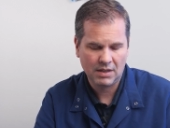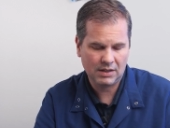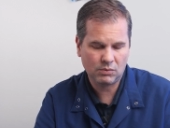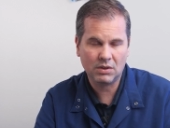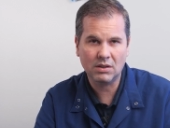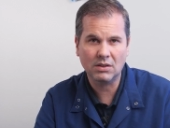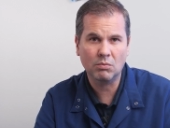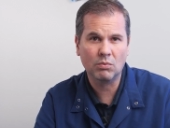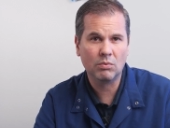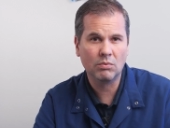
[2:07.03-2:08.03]
That's one of the
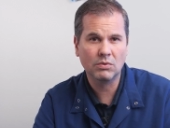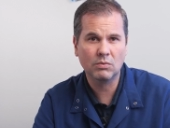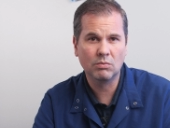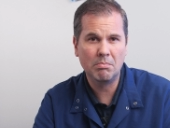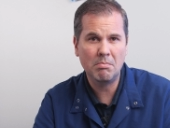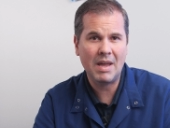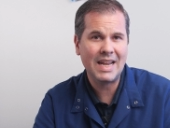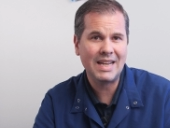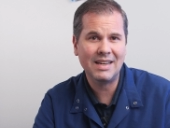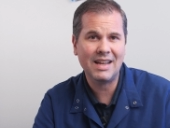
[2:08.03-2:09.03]

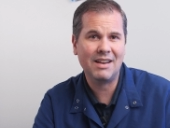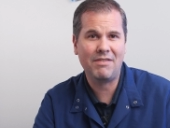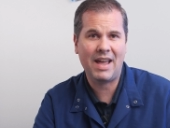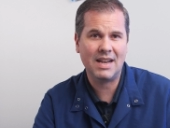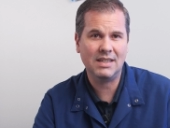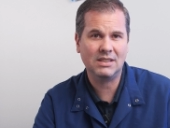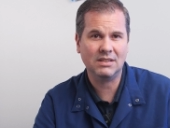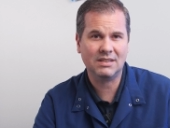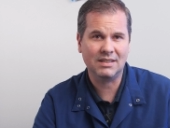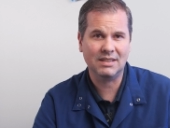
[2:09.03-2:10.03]
main
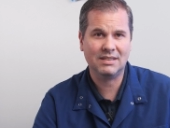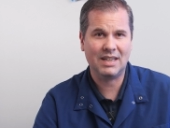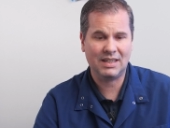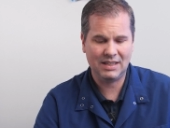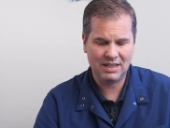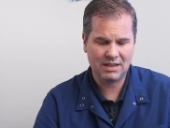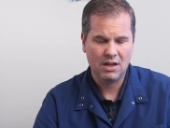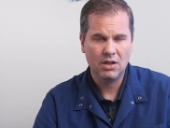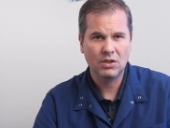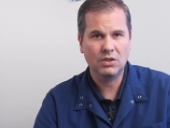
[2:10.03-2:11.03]
advantages to this technique,
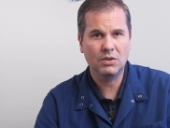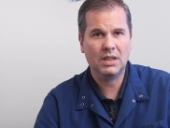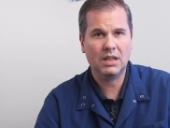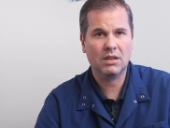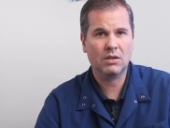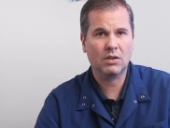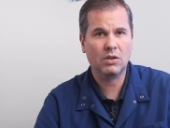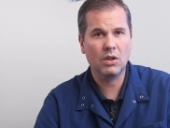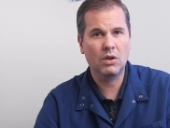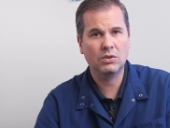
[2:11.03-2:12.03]
doing it
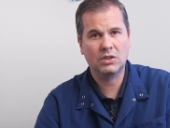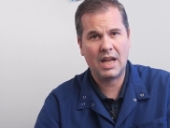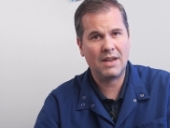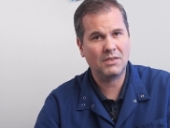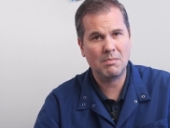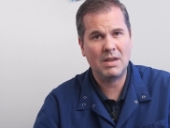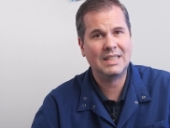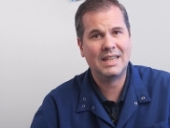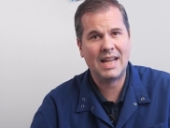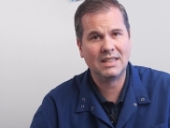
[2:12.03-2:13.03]
closed, not having to
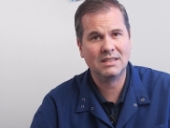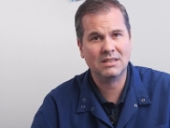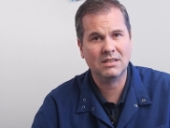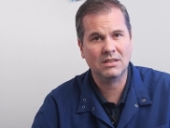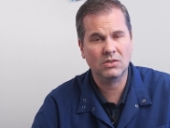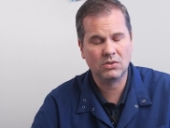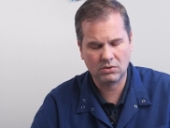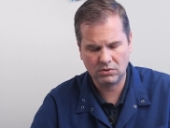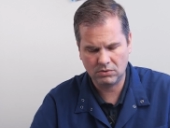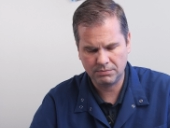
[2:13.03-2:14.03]
maintain access to the
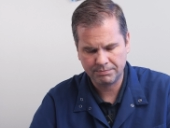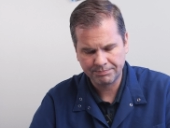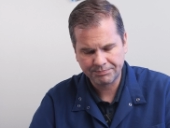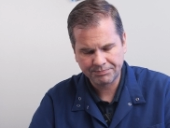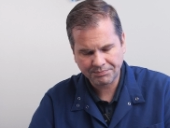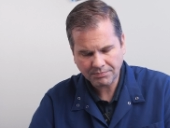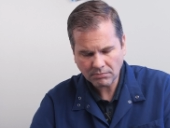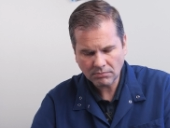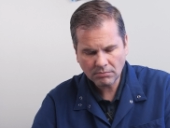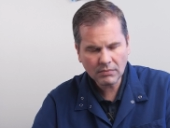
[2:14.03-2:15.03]
screw,
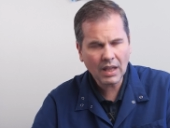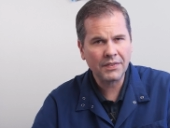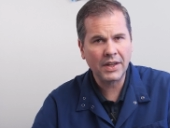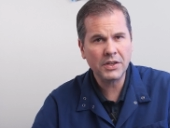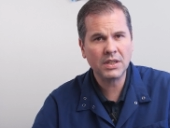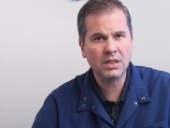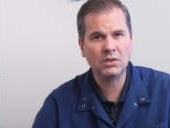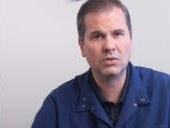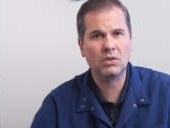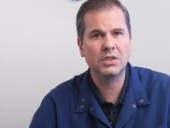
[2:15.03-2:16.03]
that you can
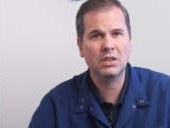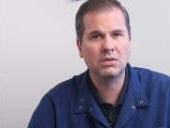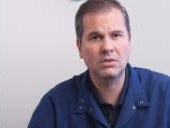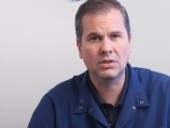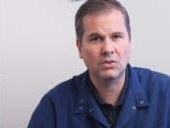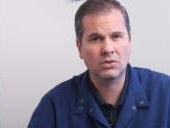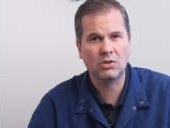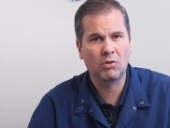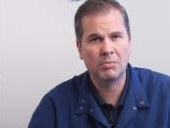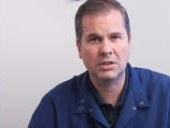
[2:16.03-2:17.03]
control the occlusion
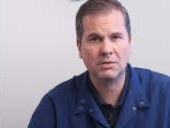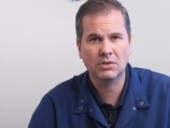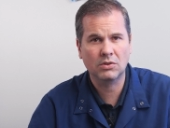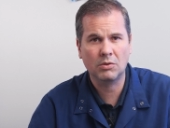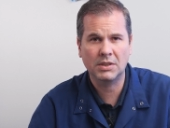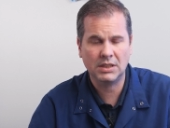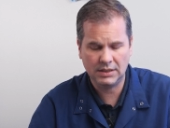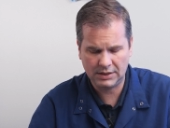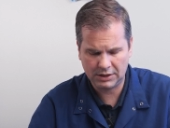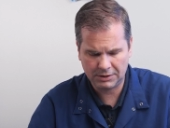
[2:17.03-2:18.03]
so much
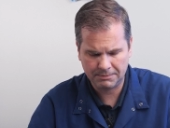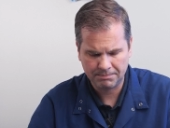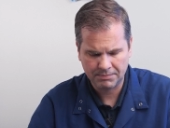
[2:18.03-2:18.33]
easier.